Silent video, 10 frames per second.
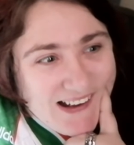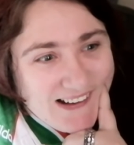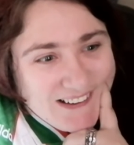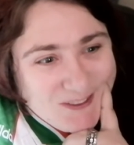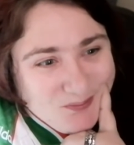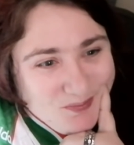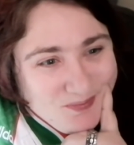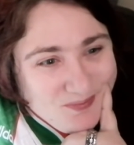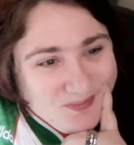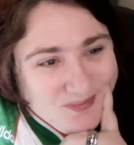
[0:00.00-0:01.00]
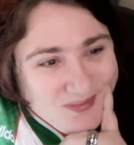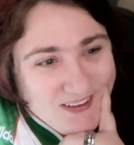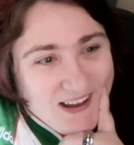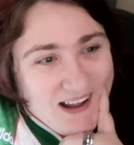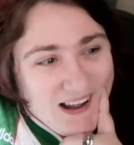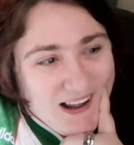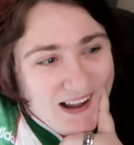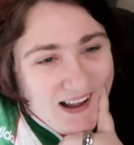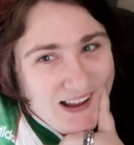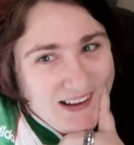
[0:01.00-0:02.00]

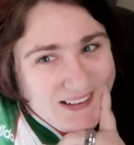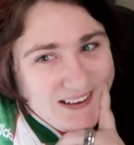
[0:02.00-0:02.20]
It